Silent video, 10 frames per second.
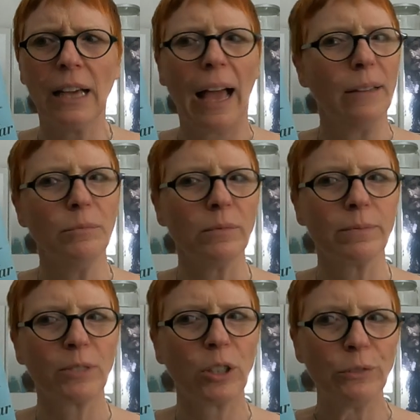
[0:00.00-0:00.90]
I'm
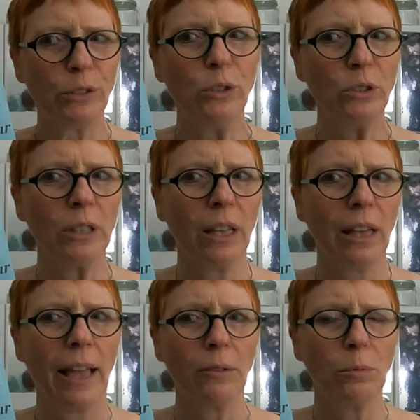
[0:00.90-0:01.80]
confused
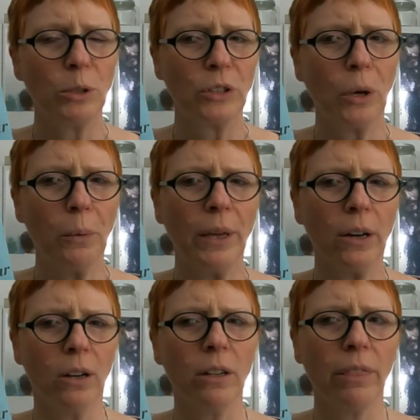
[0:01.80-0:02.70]
at what's going
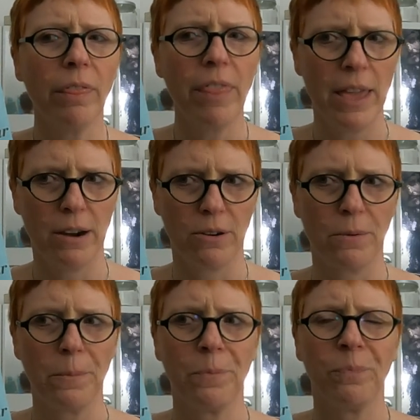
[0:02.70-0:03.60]
on there.
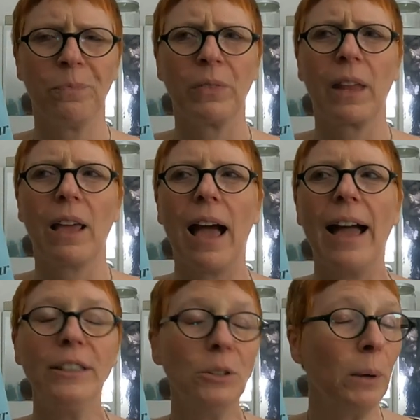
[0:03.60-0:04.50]

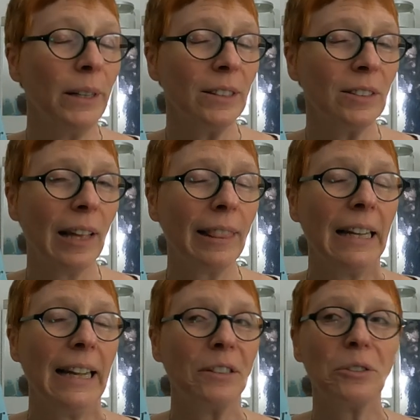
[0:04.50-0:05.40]
I do understand the
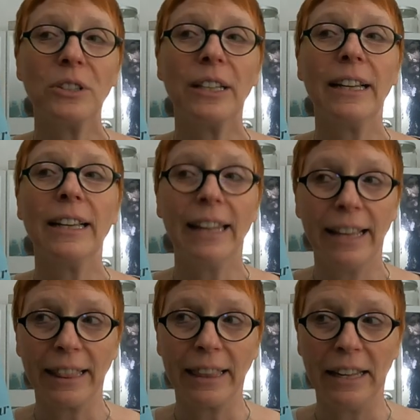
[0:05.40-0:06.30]
letters and I
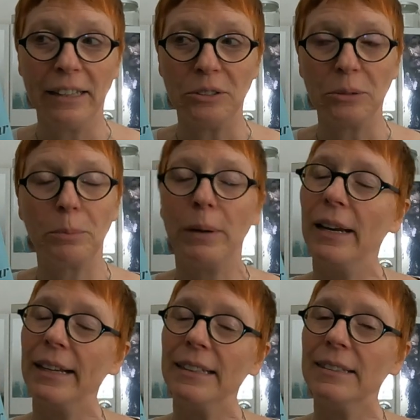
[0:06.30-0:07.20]
like the letters, but
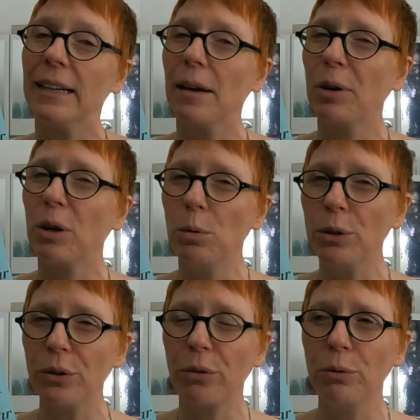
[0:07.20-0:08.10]
like I said, I'm a
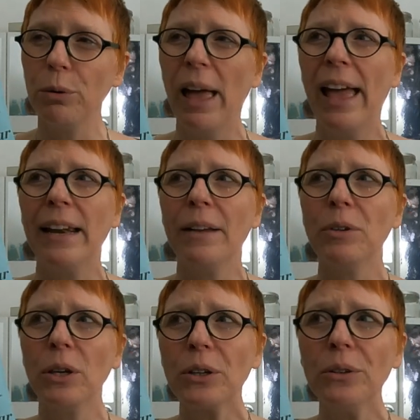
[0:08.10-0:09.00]
quarter through and I'm
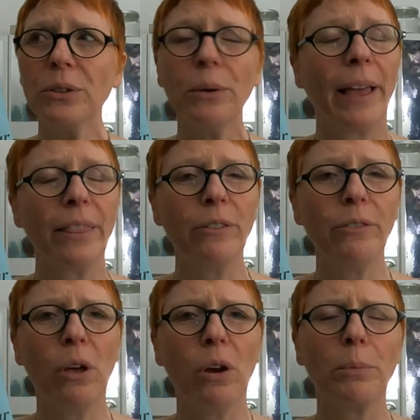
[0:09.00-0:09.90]
not going to end the
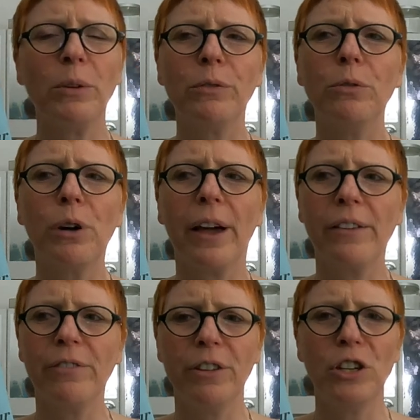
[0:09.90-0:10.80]
vlog before
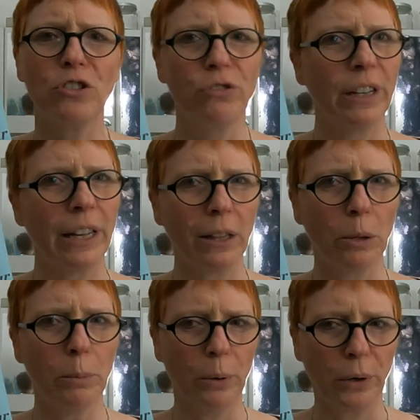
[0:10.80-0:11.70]
I finish reading
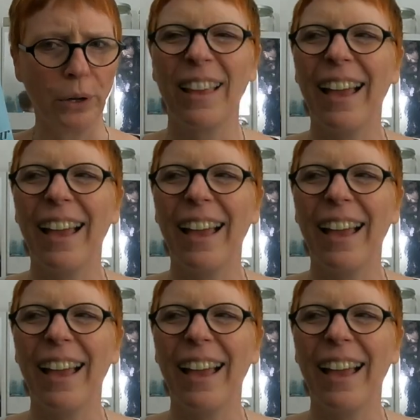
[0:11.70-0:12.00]
the book.